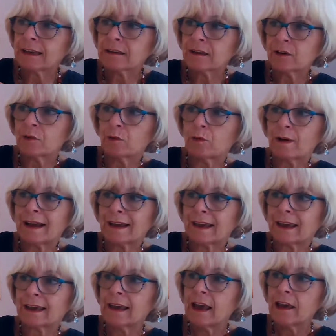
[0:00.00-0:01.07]
and
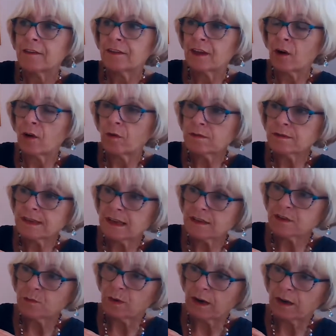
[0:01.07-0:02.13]
quacking, they all set
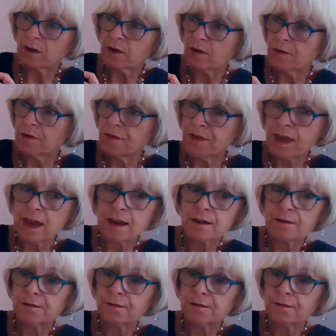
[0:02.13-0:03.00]
to work on their